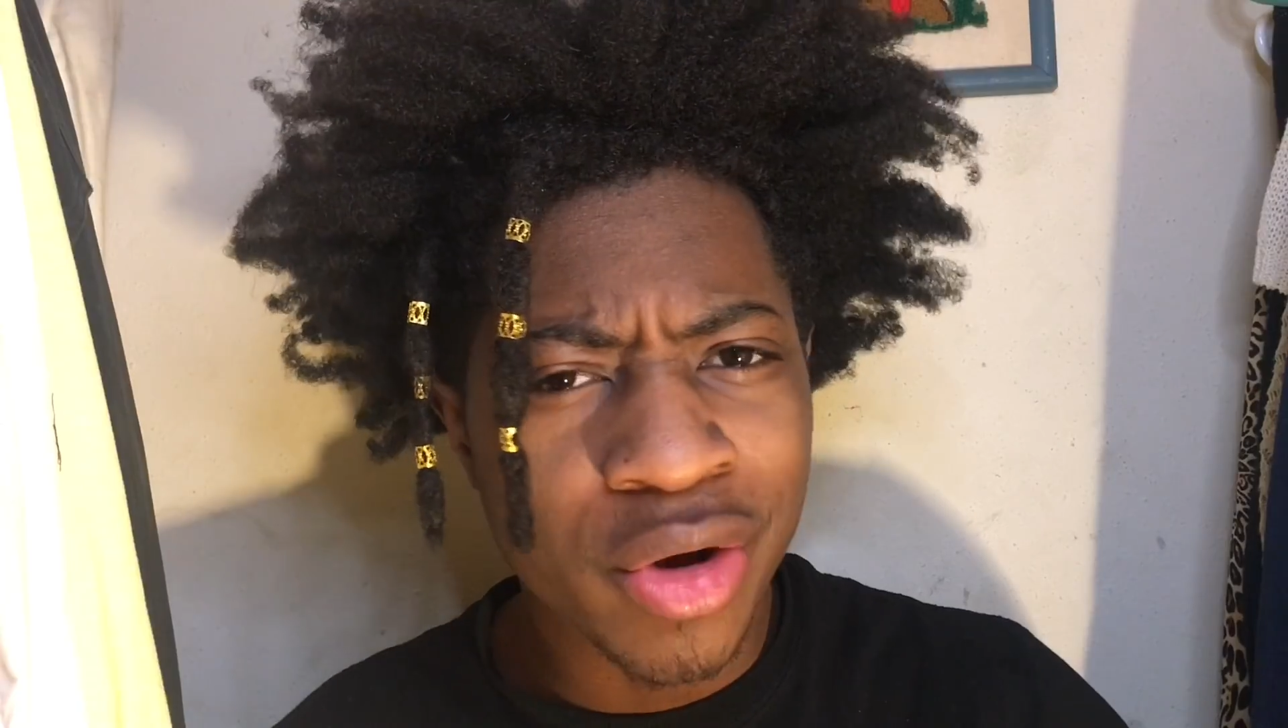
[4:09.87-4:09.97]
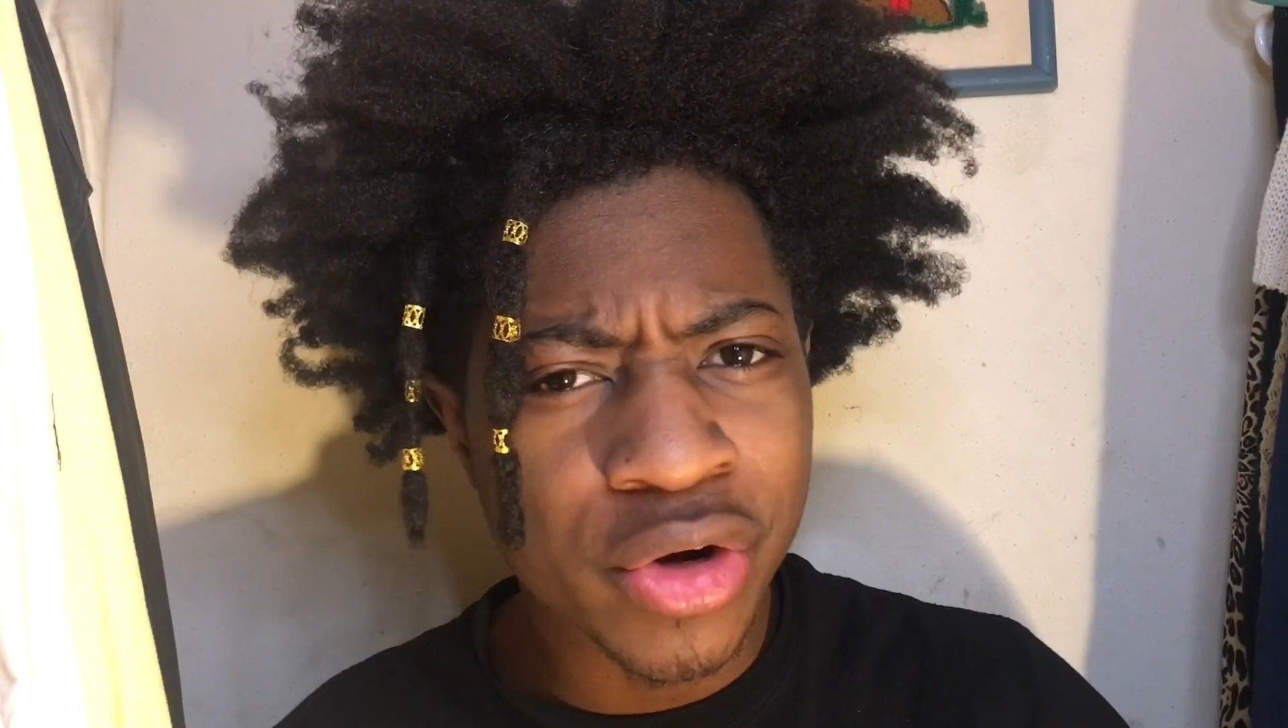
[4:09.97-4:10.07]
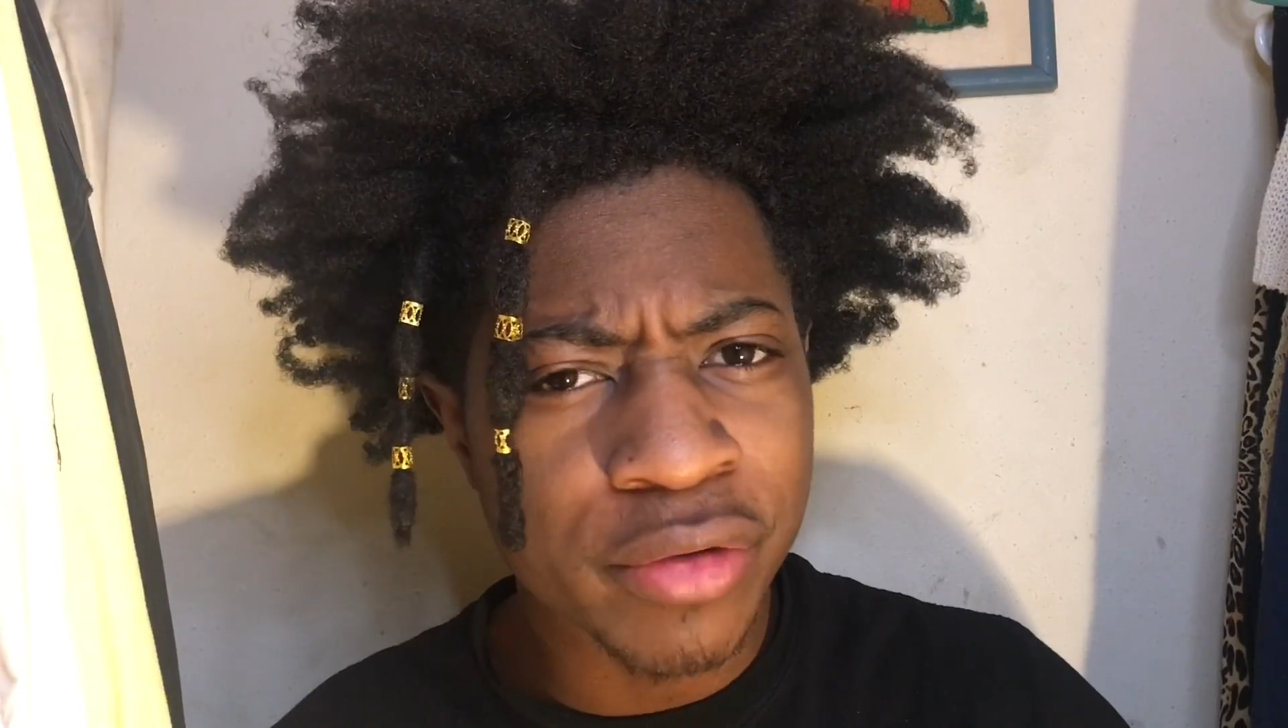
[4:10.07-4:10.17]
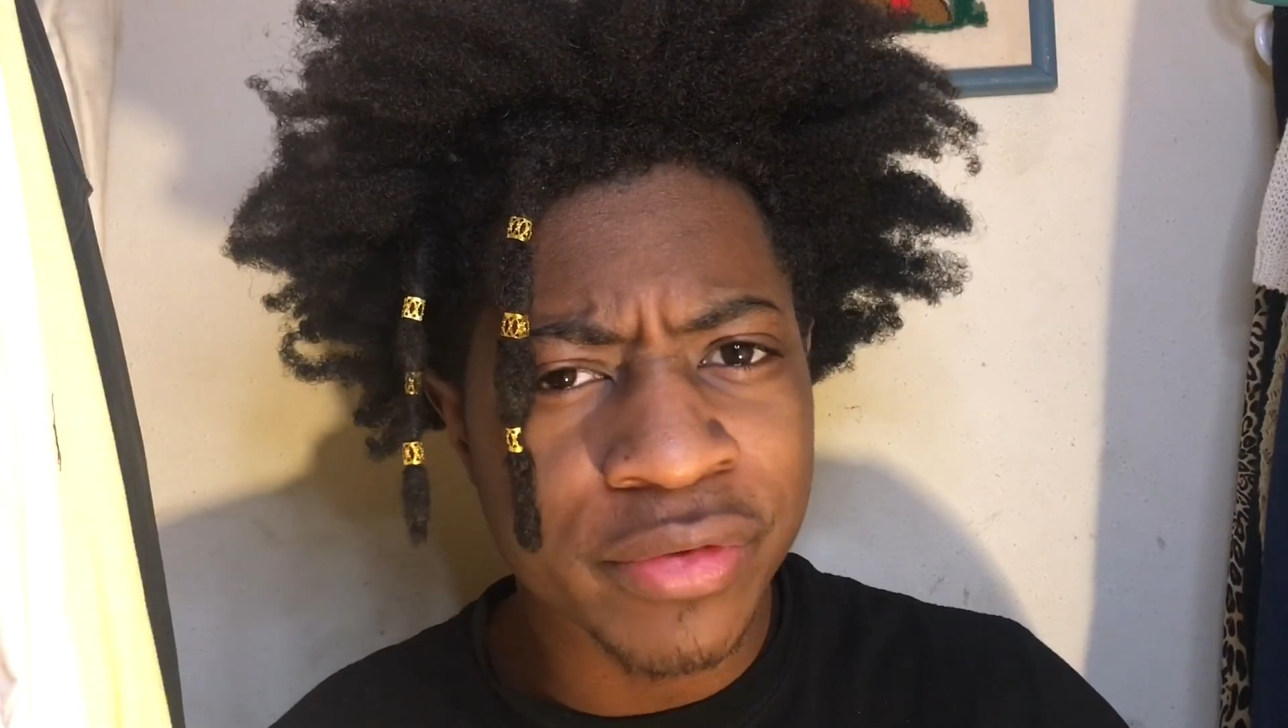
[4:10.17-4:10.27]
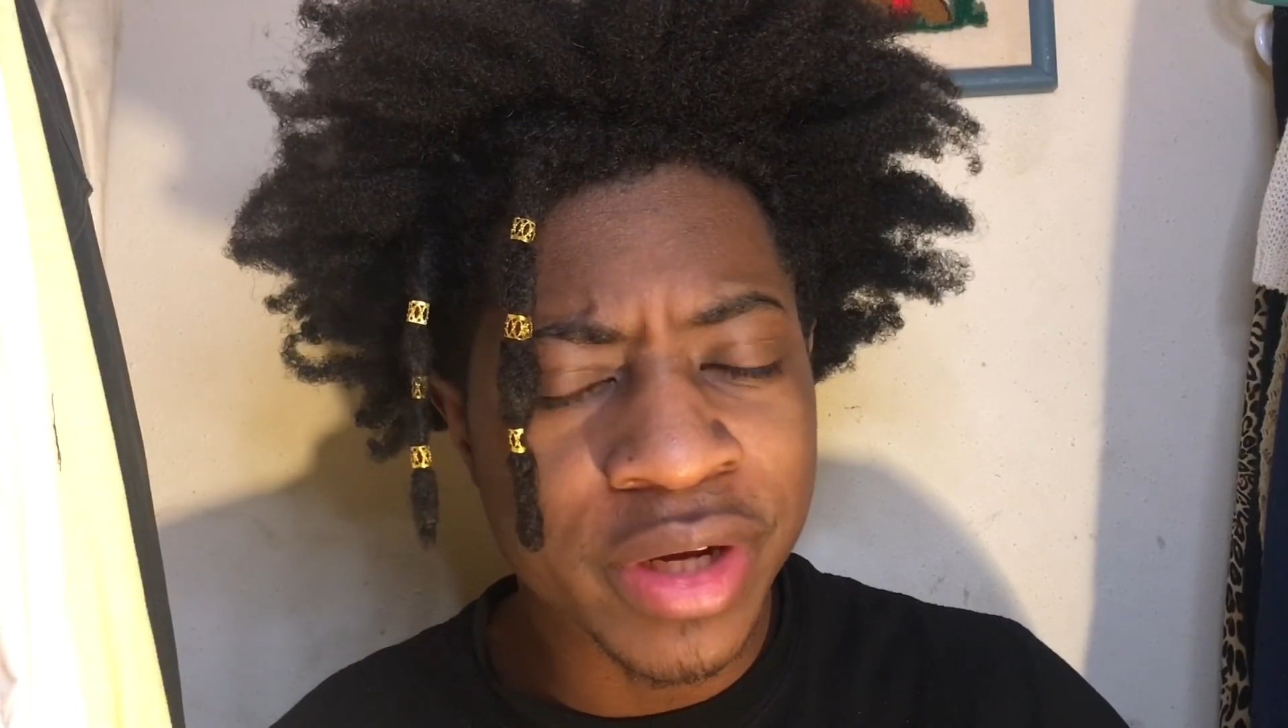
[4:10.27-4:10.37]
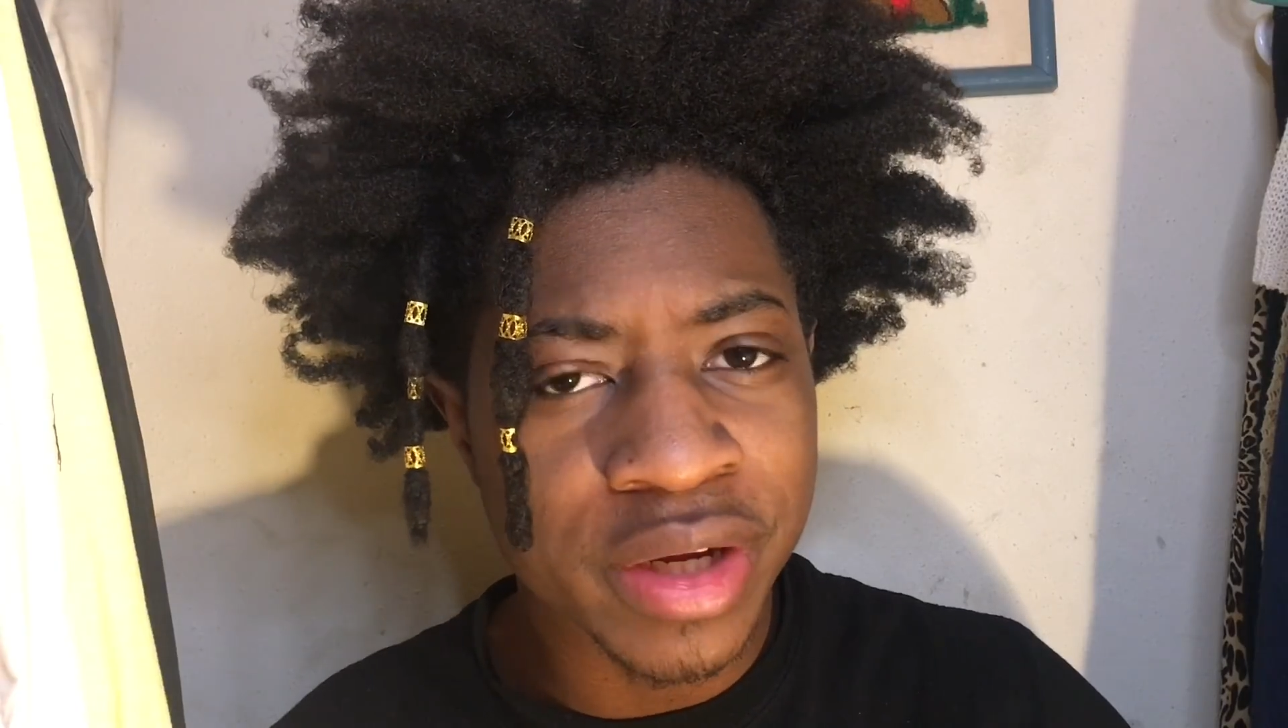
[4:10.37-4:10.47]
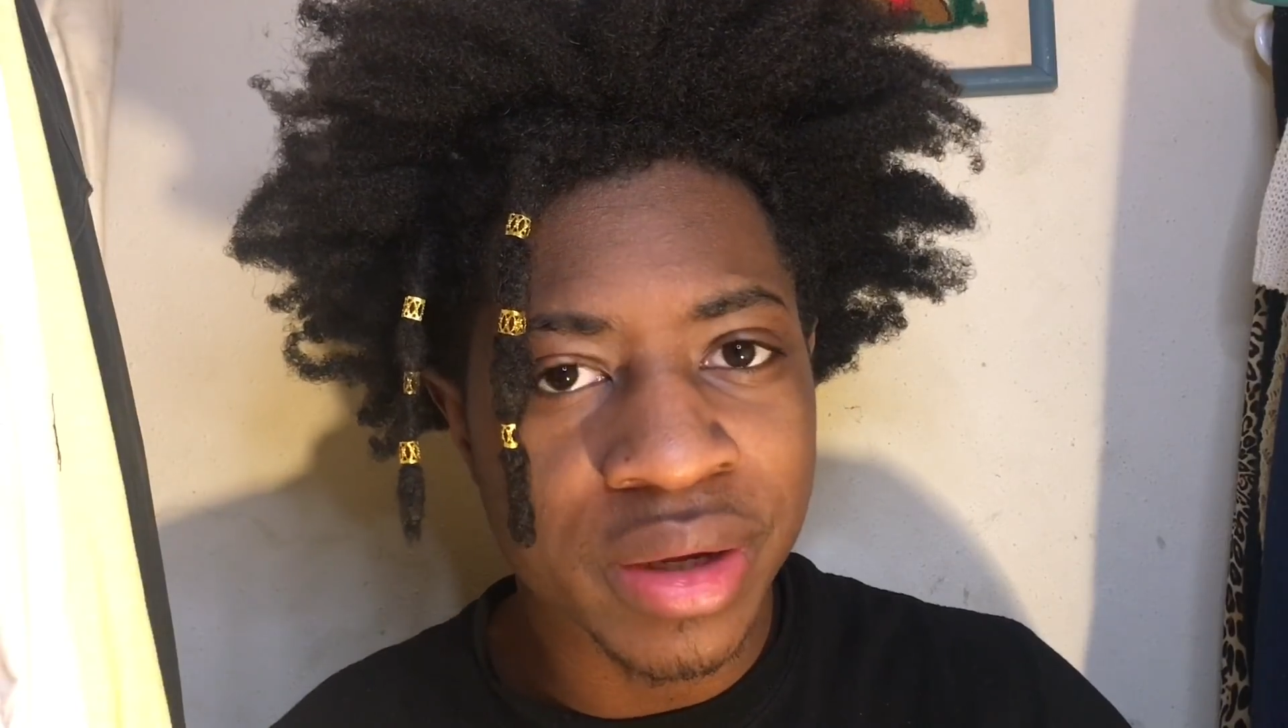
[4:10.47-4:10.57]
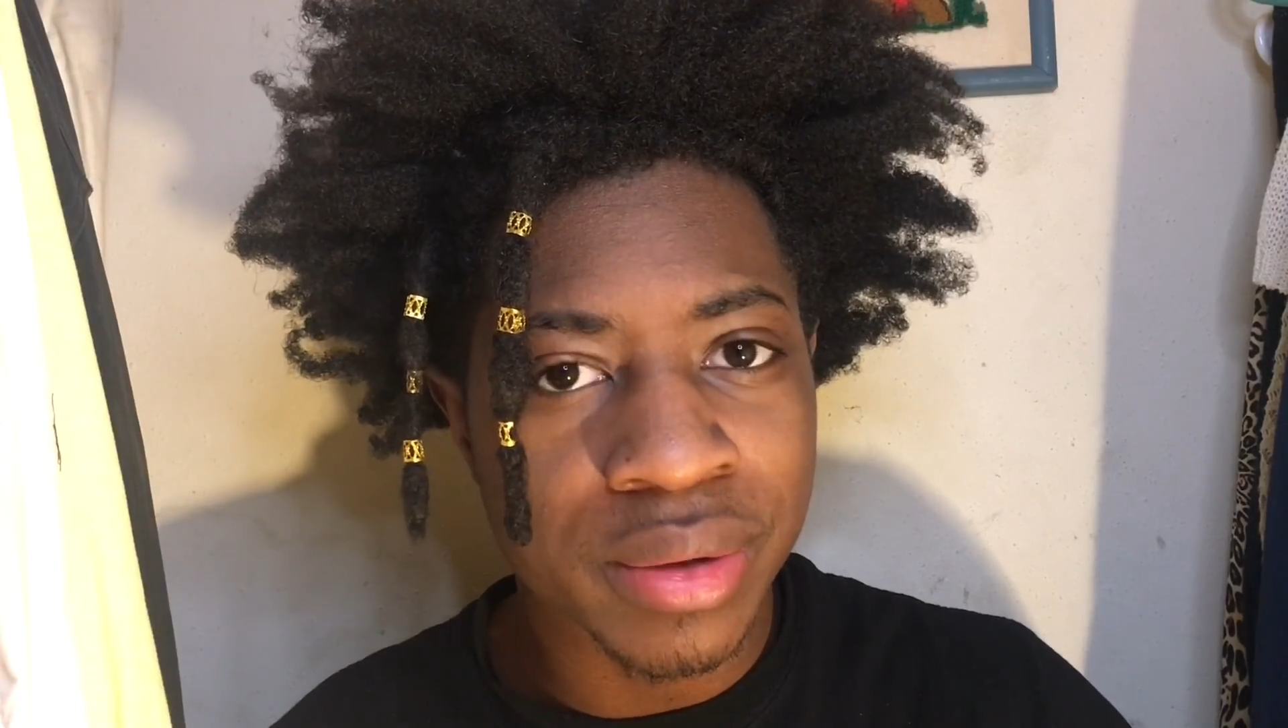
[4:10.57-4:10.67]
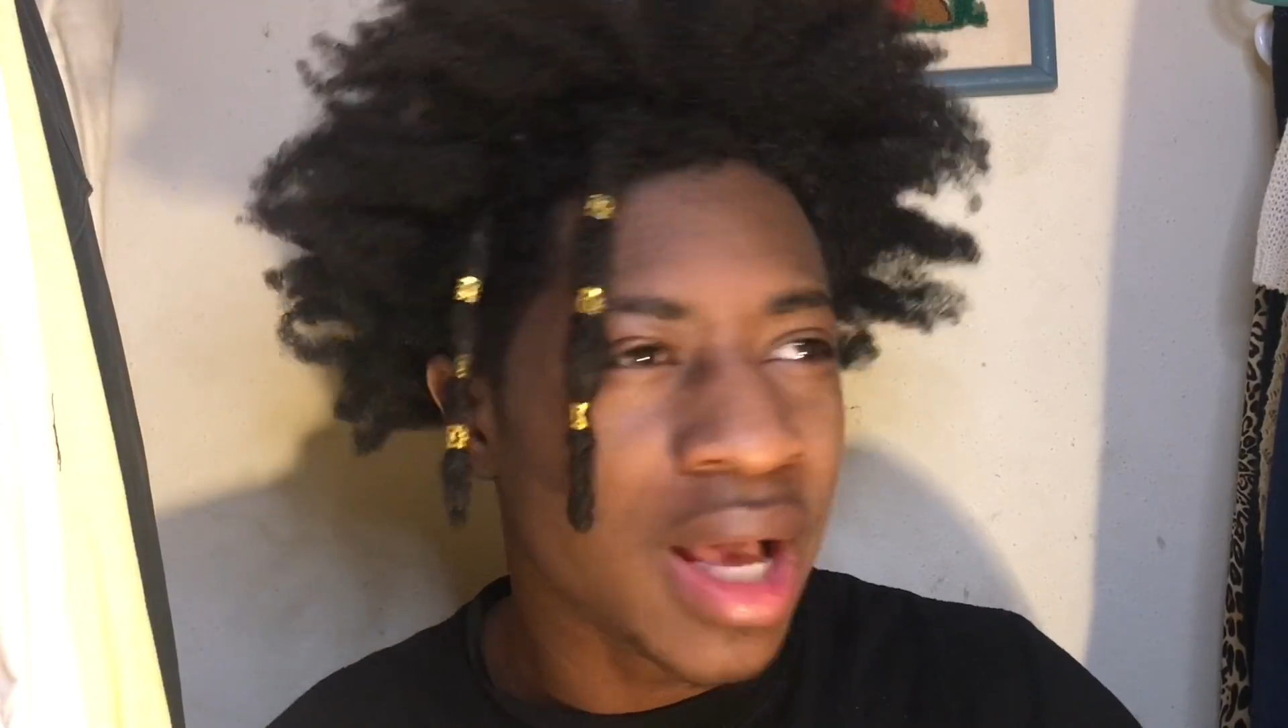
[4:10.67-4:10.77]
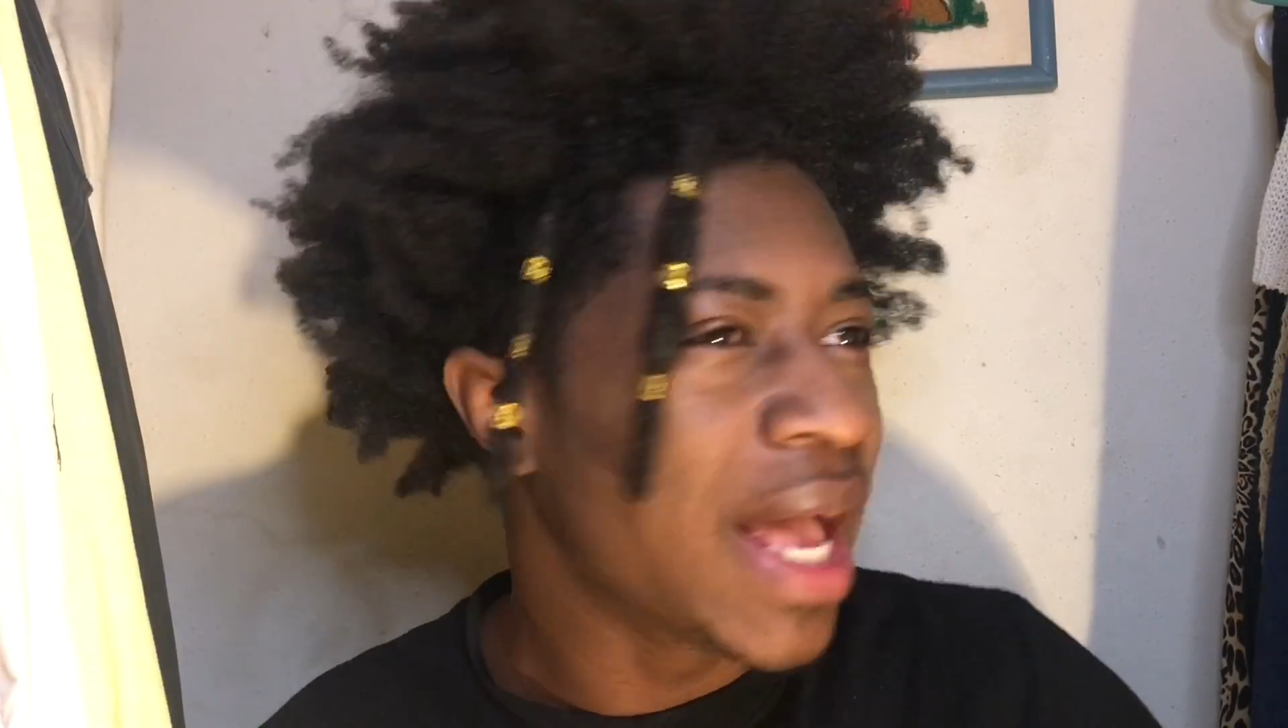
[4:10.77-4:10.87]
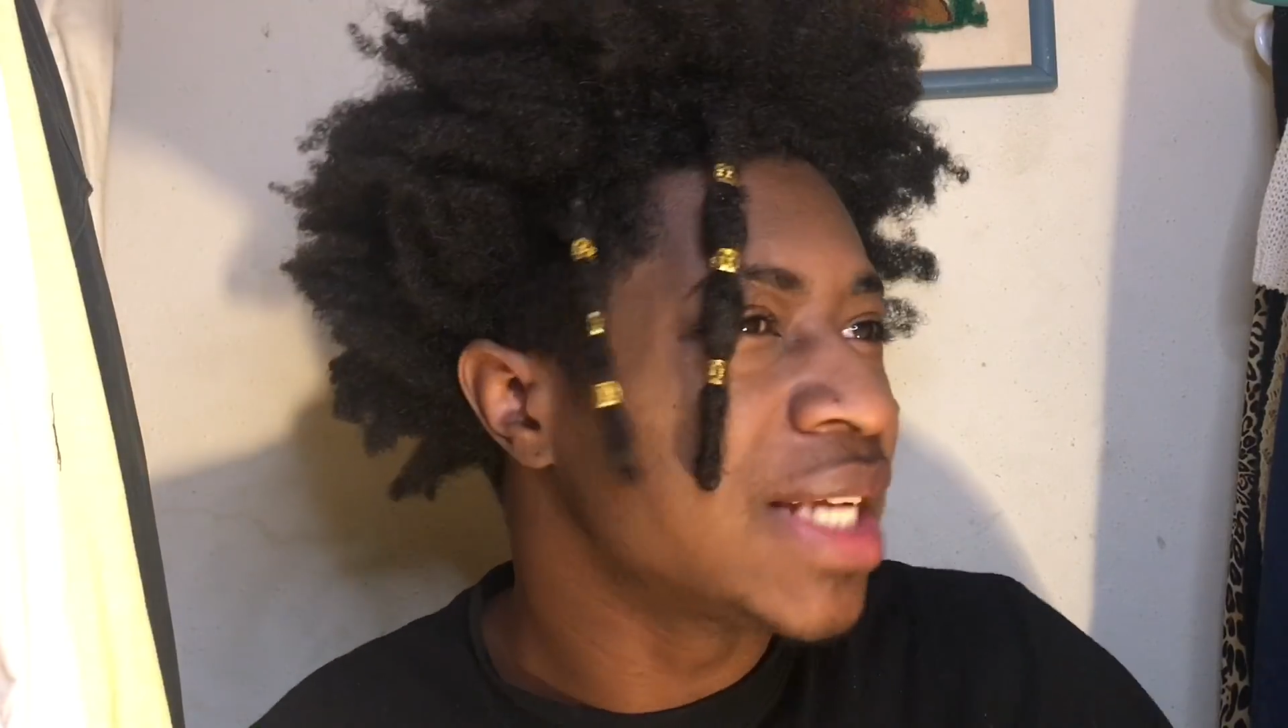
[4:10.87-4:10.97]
on her video?